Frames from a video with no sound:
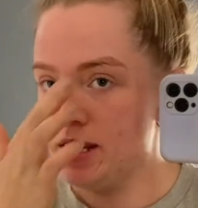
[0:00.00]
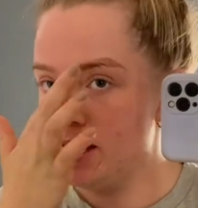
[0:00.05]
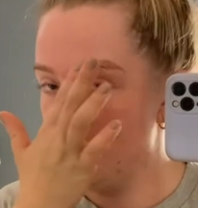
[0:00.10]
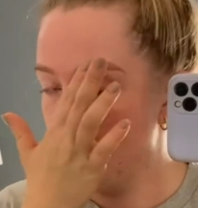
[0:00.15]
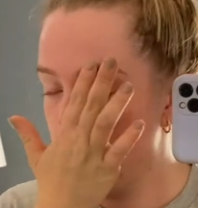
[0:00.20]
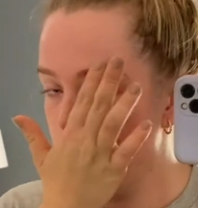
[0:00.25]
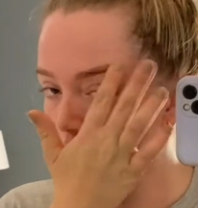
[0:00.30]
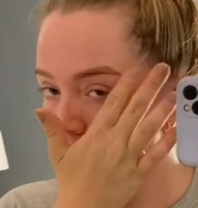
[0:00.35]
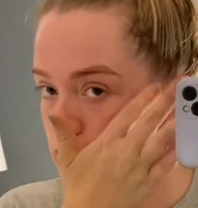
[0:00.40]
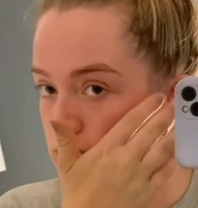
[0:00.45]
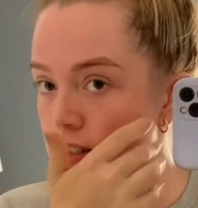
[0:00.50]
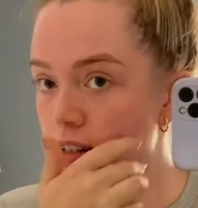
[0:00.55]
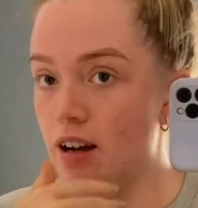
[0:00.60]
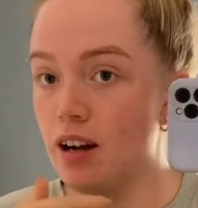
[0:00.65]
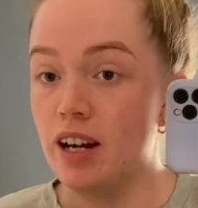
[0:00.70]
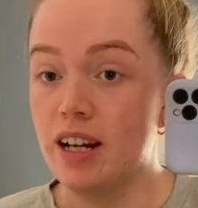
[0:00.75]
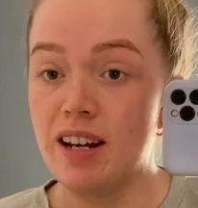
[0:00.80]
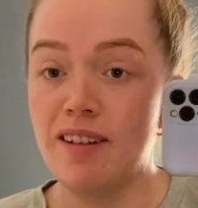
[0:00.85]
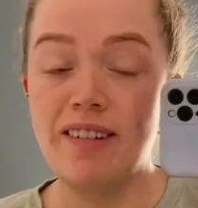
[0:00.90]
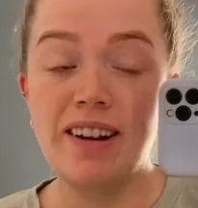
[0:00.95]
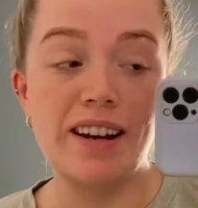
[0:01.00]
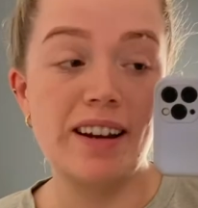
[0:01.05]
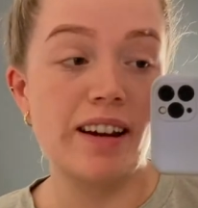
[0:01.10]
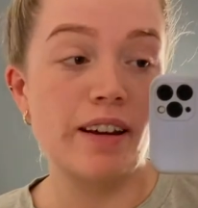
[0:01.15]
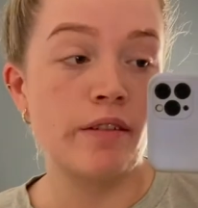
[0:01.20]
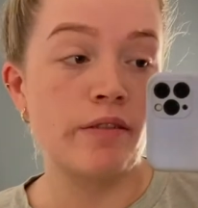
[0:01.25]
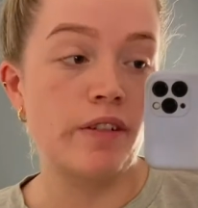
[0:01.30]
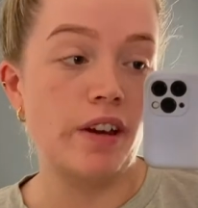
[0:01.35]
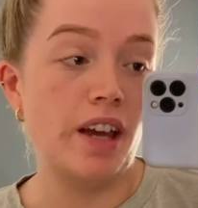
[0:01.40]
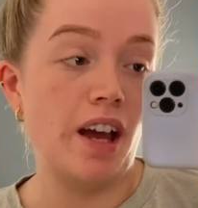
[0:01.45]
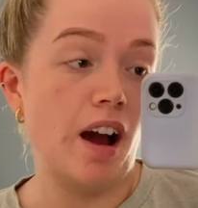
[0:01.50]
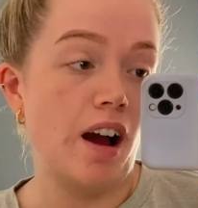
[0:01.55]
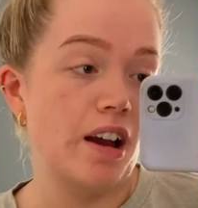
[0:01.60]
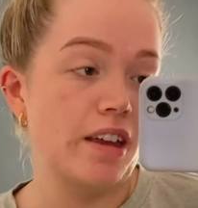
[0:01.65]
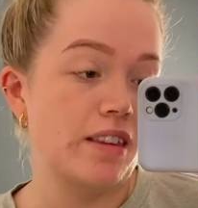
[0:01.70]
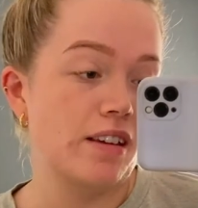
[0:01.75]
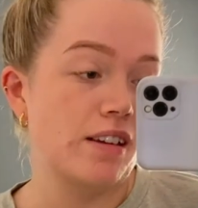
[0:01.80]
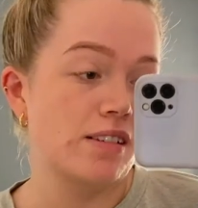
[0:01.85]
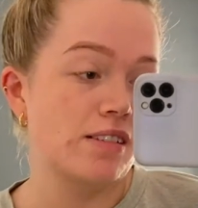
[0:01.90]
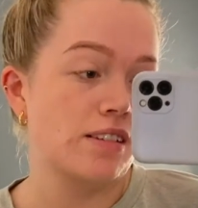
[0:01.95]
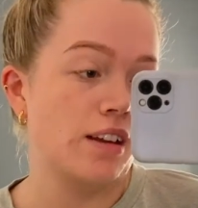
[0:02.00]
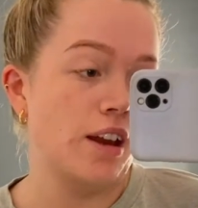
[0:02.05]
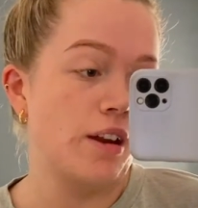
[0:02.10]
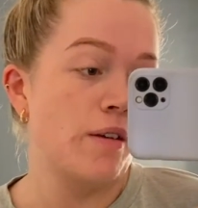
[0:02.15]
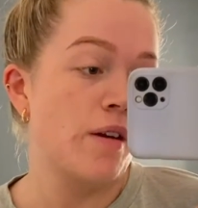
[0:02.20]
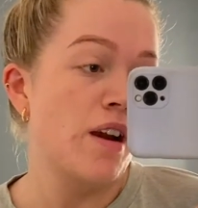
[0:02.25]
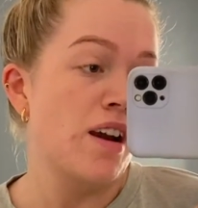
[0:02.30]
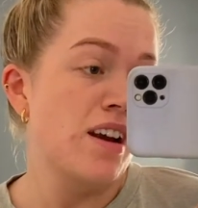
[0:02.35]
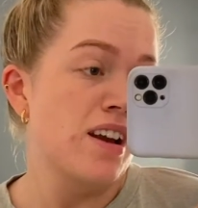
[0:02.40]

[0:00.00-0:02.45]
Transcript: To be honest, I don't really like feet either, so